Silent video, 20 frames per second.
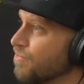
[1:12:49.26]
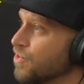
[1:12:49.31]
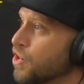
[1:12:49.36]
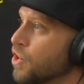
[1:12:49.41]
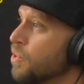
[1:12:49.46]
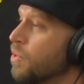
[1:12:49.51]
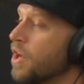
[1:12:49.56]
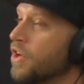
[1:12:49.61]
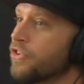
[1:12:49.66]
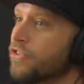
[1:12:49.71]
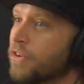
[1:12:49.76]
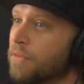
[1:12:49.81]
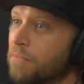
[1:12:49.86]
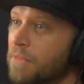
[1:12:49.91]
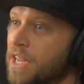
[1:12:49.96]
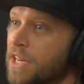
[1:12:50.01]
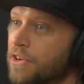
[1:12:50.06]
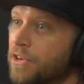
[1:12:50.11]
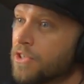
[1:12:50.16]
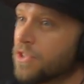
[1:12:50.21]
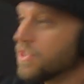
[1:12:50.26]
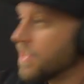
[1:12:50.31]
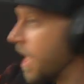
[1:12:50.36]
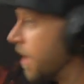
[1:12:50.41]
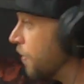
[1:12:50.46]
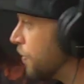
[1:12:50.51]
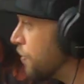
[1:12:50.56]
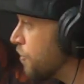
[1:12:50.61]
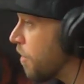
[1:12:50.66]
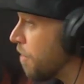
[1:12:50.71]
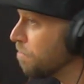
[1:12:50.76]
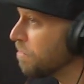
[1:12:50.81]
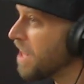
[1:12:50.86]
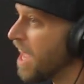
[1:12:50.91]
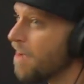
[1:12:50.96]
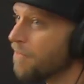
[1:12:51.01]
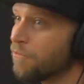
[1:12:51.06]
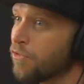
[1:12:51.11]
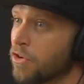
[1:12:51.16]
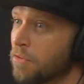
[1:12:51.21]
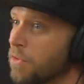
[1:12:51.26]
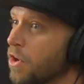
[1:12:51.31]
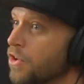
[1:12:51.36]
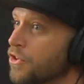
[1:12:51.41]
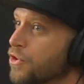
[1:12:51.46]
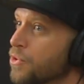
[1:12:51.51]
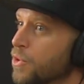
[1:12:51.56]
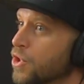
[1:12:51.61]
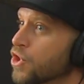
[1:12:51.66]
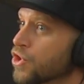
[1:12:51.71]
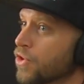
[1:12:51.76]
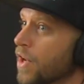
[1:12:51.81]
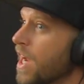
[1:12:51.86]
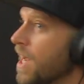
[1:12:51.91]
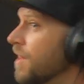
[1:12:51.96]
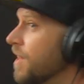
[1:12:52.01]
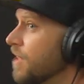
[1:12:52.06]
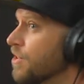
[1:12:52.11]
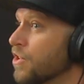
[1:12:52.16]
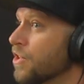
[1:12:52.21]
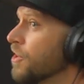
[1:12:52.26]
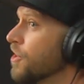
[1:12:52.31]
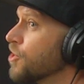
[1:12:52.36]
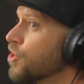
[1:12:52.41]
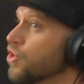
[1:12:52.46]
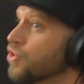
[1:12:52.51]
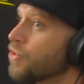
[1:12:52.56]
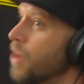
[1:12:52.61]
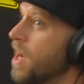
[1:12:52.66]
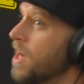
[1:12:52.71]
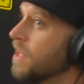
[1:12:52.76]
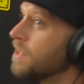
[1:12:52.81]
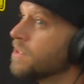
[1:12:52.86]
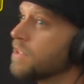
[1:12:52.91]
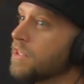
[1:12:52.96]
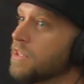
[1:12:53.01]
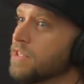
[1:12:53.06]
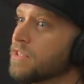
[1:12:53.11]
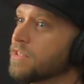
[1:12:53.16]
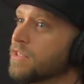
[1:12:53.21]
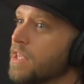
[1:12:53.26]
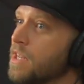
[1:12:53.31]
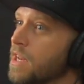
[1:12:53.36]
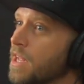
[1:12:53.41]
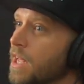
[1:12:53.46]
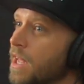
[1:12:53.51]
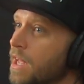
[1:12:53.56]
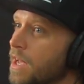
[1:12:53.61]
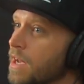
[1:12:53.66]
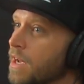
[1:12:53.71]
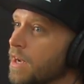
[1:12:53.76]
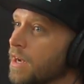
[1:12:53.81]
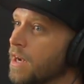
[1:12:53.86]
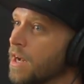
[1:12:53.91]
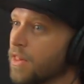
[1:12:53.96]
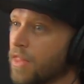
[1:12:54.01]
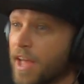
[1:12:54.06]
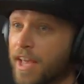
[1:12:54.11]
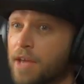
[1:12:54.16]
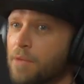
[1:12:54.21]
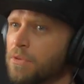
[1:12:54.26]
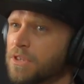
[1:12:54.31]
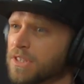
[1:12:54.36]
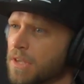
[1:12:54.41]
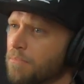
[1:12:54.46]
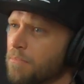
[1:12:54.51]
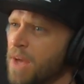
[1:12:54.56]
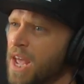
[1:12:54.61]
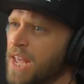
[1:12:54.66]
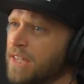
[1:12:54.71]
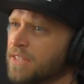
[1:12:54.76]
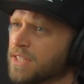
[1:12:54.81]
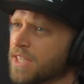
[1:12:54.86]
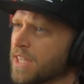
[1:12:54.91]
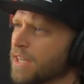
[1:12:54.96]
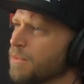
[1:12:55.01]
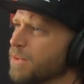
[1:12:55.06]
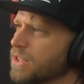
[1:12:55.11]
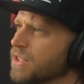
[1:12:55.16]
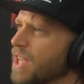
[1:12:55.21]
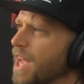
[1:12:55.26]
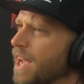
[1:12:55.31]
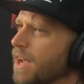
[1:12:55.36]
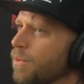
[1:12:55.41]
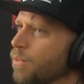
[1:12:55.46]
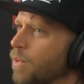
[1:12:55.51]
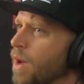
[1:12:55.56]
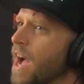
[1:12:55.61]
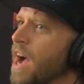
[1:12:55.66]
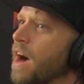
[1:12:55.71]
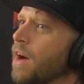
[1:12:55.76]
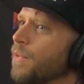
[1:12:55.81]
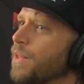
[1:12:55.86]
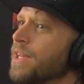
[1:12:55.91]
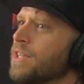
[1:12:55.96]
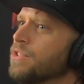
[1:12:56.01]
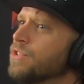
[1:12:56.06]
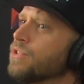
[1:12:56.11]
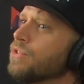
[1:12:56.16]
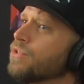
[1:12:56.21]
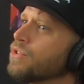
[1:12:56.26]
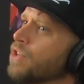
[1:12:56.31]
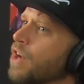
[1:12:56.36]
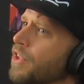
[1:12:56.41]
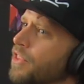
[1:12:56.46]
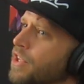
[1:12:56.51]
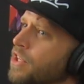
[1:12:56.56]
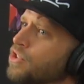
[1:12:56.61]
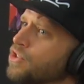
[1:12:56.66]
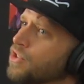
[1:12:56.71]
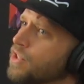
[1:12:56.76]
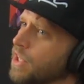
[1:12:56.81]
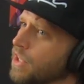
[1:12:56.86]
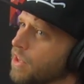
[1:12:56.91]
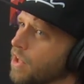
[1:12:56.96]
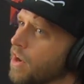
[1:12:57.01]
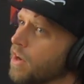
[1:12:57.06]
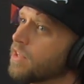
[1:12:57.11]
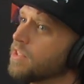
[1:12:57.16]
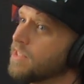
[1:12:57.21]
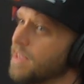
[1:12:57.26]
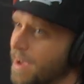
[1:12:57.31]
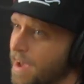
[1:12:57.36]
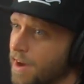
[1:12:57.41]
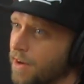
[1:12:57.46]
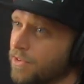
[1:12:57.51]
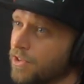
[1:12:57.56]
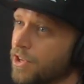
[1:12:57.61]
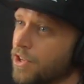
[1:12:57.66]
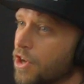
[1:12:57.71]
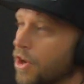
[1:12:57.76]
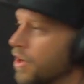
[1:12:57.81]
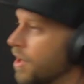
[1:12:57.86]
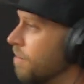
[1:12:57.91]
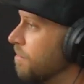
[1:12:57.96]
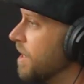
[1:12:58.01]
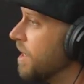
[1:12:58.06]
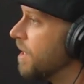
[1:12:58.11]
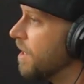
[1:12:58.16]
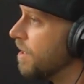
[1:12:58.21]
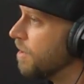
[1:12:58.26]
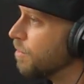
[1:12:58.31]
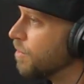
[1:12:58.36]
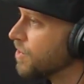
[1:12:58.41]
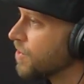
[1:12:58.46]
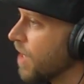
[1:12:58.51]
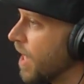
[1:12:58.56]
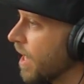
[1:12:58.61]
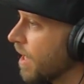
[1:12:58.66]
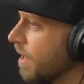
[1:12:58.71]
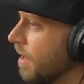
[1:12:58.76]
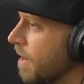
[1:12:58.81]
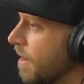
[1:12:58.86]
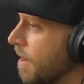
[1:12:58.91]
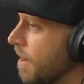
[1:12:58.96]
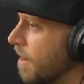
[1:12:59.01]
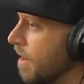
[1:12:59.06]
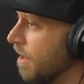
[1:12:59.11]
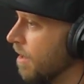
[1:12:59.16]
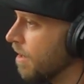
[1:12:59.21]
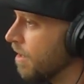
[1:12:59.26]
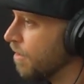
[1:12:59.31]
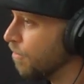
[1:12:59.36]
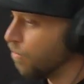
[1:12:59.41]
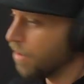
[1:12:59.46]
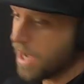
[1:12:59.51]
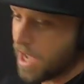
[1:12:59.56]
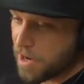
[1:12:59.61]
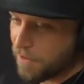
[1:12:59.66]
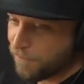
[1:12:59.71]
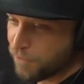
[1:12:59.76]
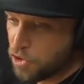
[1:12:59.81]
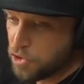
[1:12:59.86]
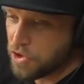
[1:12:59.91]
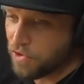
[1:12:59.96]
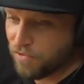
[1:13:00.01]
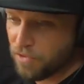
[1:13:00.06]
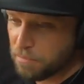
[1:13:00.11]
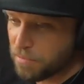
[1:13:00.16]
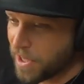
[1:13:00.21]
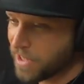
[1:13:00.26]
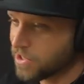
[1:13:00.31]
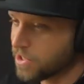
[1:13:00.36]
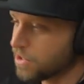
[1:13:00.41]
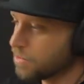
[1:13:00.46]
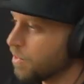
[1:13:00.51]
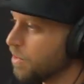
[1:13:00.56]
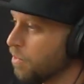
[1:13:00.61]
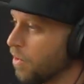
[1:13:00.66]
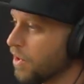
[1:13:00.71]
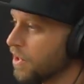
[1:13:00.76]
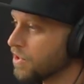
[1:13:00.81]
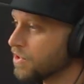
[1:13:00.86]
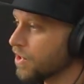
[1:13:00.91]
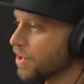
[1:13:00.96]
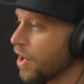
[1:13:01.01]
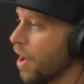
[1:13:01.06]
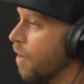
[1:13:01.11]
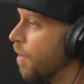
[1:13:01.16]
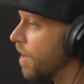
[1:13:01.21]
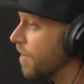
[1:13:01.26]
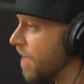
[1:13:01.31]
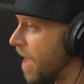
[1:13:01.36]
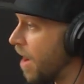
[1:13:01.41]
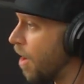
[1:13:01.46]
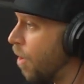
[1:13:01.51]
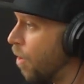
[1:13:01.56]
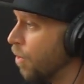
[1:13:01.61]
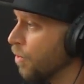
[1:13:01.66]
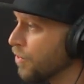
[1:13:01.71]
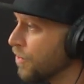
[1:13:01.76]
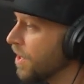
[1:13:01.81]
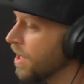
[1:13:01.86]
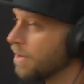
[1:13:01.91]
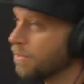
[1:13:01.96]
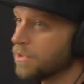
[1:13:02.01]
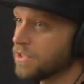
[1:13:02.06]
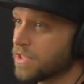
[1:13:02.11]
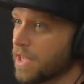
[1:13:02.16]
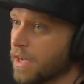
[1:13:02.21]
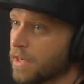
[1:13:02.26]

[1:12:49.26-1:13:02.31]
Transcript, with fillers: 200 meters down to a platform onto a train that took us straight into the city. Yeah. Like it was amazing. It was like, wow, these dudes got this shit locked down. You know what I mean? And it was like, we had a few different places we wanted to go, and that whole thing was